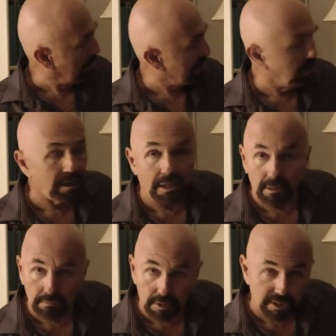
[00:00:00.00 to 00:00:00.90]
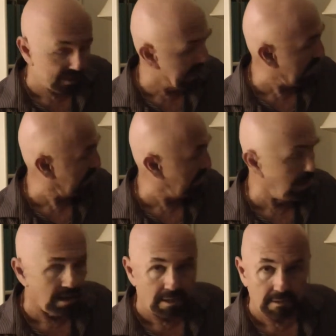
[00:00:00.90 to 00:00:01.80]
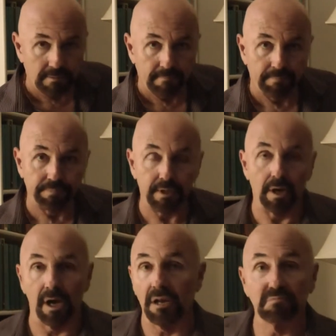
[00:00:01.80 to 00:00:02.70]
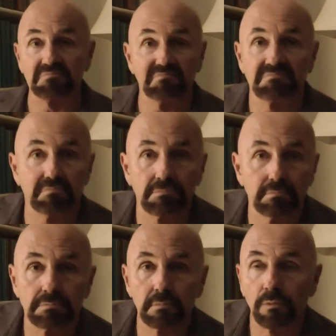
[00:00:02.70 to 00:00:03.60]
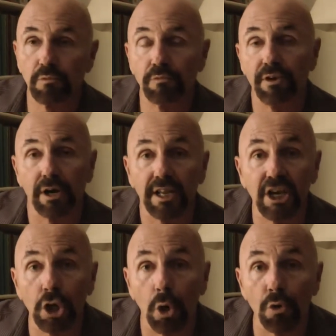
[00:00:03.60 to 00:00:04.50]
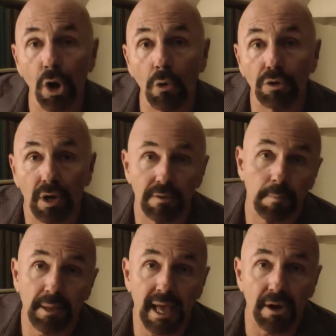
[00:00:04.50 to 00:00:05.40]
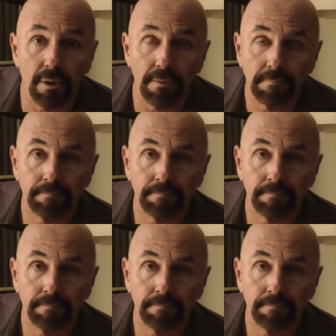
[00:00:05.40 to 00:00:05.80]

we're singing a sound there on a fairly low note on the piano,